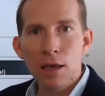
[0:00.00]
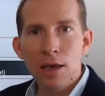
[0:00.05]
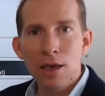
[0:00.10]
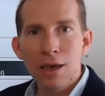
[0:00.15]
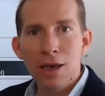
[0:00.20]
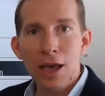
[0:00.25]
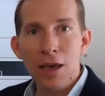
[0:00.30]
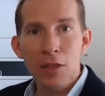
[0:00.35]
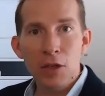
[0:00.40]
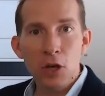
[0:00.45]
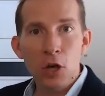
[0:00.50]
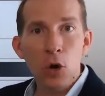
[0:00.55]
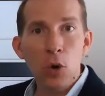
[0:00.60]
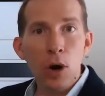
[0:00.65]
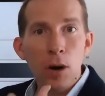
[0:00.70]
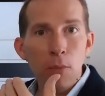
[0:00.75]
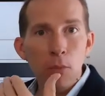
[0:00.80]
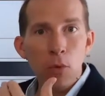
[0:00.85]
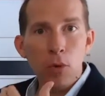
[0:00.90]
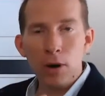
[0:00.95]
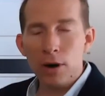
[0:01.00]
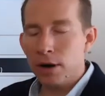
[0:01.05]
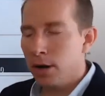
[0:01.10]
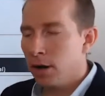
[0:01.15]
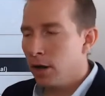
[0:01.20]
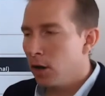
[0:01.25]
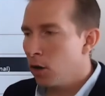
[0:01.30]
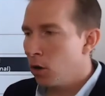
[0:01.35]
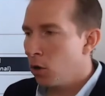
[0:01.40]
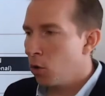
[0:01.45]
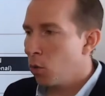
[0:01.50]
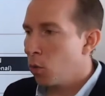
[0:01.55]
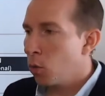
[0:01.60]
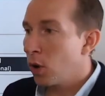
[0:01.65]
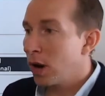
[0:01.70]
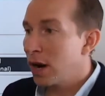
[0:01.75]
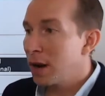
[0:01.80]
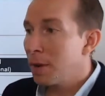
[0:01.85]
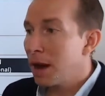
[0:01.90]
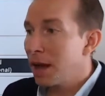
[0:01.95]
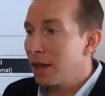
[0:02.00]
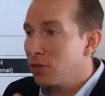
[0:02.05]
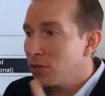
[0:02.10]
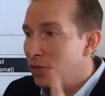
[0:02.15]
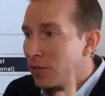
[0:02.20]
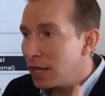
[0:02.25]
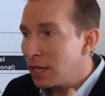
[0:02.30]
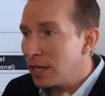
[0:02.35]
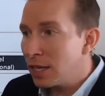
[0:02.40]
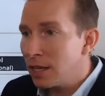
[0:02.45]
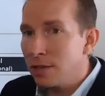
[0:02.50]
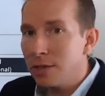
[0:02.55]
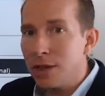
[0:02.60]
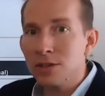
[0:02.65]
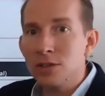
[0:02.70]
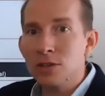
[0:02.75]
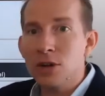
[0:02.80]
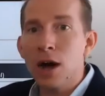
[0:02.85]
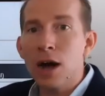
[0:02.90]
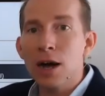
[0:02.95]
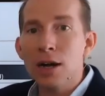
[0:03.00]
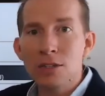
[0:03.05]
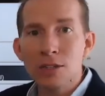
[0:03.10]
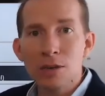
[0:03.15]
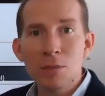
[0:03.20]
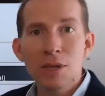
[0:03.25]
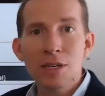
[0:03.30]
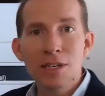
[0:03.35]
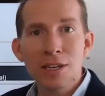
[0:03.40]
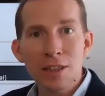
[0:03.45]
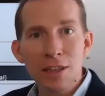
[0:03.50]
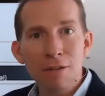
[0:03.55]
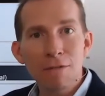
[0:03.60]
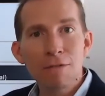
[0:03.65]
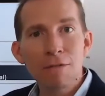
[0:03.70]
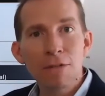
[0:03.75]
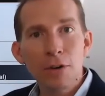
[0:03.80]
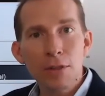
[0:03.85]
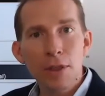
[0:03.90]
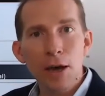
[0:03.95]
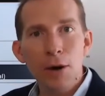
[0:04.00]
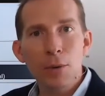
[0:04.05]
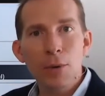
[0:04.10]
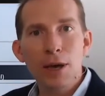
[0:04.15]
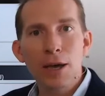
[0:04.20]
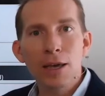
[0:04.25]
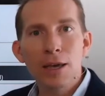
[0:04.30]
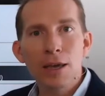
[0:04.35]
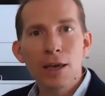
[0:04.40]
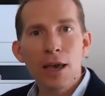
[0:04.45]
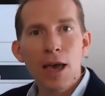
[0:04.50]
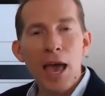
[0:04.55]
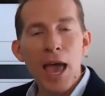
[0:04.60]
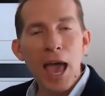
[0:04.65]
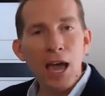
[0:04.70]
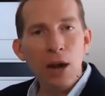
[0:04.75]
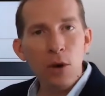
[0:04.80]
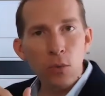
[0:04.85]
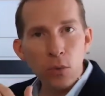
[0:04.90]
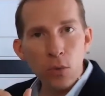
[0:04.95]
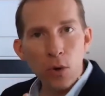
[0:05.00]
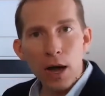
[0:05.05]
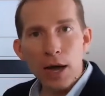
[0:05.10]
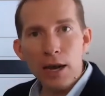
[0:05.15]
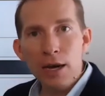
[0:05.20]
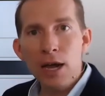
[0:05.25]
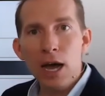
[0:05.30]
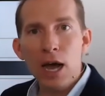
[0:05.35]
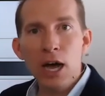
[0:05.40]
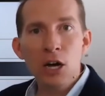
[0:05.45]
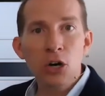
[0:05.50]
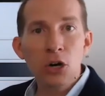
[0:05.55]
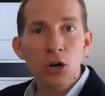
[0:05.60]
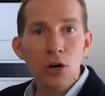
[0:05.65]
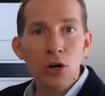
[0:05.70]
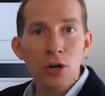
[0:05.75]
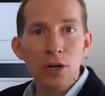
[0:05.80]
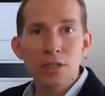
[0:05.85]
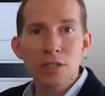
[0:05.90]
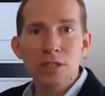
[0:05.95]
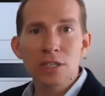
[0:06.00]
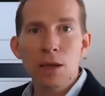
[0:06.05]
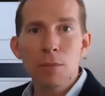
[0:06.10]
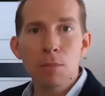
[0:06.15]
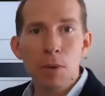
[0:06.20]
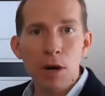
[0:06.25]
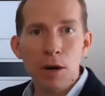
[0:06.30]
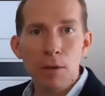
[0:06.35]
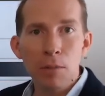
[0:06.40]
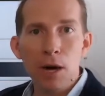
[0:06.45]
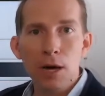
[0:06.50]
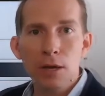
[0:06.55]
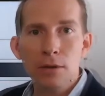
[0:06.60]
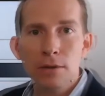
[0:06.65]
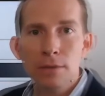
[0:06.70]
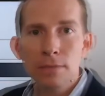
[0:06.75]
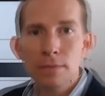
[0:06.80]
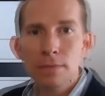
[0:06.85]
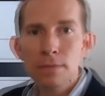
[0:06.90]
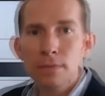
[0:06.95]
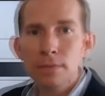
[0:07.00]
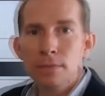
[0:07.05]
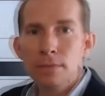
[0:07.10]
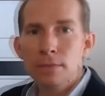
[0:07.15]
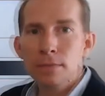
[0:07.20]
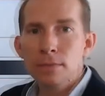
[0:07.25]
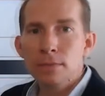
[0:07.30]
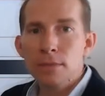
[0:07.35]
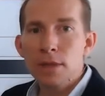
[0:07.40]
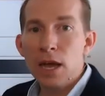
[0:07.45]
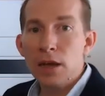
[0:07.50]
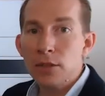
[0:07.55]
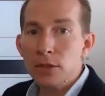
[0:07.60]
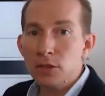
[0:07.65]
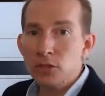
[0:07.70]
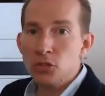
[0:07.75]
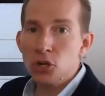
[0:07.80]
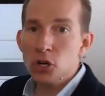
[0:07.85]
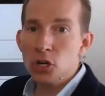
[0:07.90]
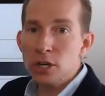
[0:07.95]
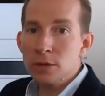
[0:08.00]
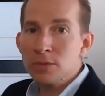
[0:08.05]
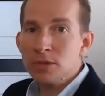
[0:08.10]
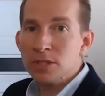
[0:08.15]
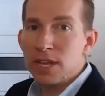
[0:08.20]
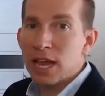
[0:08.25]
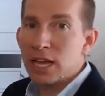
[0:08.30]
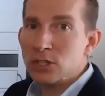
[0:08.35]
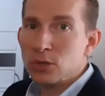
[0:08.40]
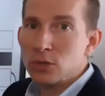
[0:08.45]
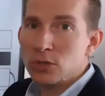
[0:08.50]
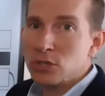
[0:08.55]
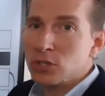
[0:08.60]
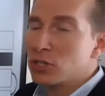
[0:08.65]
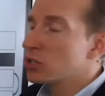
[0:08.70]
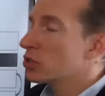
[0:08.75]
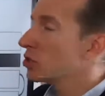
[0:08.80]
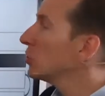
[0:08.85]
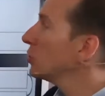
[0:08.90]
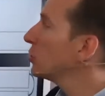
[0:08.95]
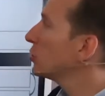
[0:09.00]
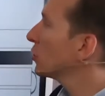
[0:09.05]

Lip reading: And then go up more. What am I thinking that's causing me to then feel that way? And run a current state bear model. Now, the circumstance was just a neutral